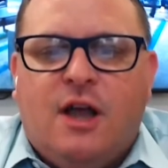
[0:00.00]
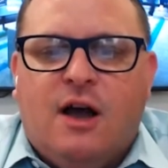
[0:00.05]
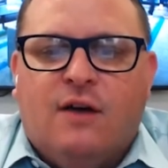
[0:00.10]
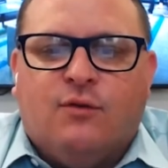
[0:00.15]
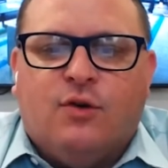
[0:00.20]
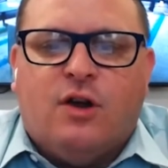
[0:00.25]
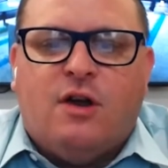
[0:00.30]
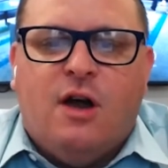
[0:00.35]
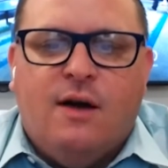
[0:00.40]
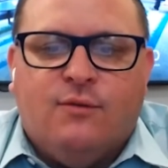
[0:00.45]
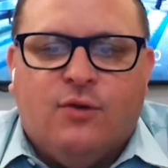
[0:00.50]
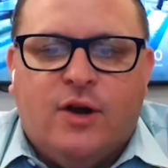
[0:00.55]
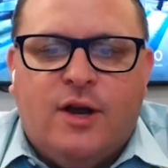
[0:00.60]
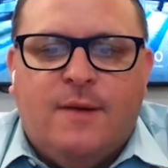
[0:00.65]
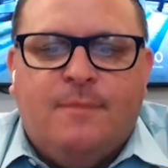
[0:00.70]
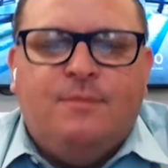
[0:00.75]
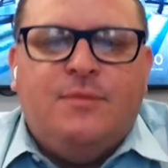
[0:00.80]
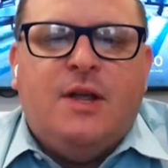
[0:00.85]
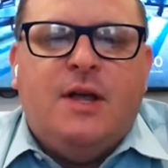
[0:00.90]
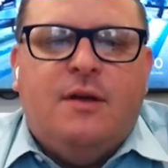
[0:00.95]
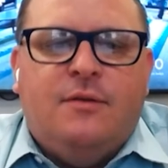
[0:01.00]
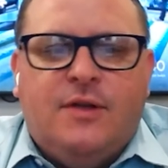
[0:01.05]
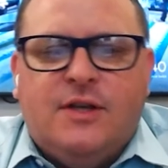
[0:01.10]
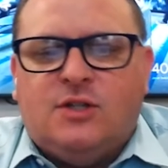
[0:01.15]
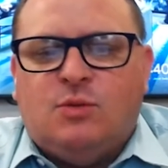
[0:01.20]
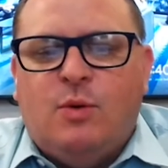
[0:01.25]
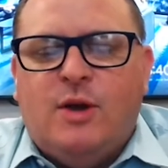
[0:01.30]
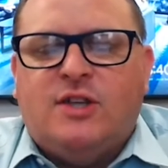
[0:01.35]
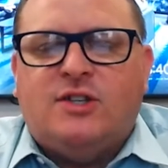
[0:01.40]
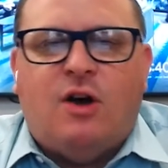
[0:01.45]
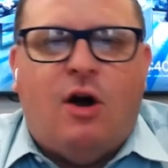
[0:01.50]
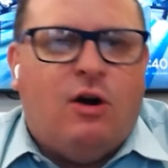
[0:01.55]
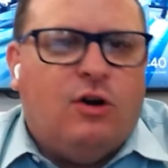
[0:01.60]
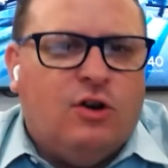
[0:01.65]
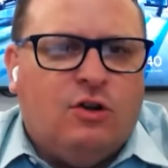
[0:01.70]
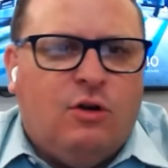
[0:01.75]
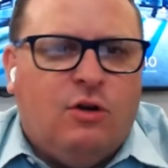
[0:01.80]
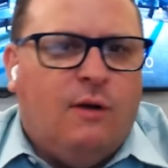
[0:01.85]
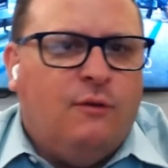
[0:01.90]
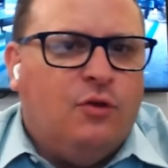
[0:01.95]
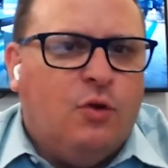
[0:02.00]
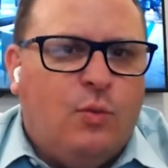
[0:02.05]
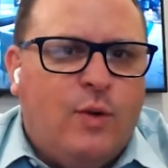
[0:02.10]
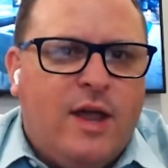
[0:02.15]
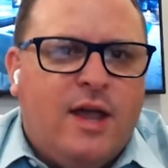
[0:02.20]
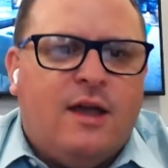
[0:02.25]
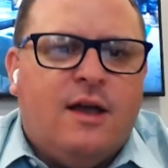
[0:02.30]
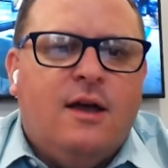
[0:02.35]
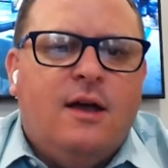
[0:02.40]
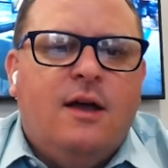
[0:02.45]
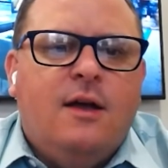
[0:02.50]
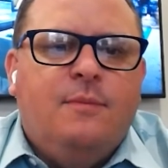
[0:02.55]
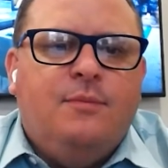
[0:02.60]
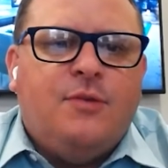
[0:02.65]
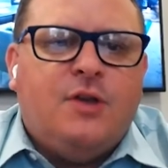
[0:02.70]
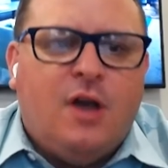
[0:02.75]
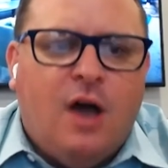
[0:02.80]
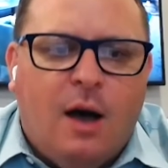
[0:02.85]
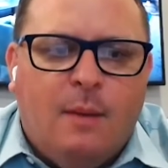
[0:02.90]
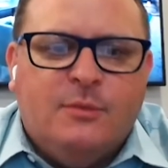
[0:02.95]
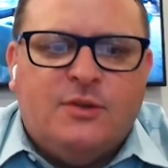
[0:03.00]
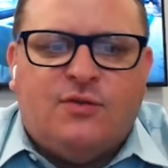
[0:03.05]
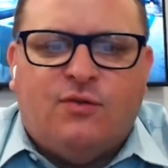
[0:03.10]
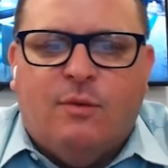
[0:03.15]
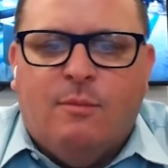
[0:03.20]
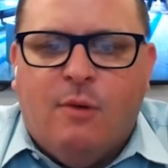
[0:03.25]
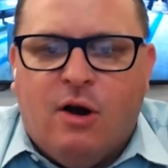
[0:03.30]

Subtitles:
of recovery, this week's article of the week comes from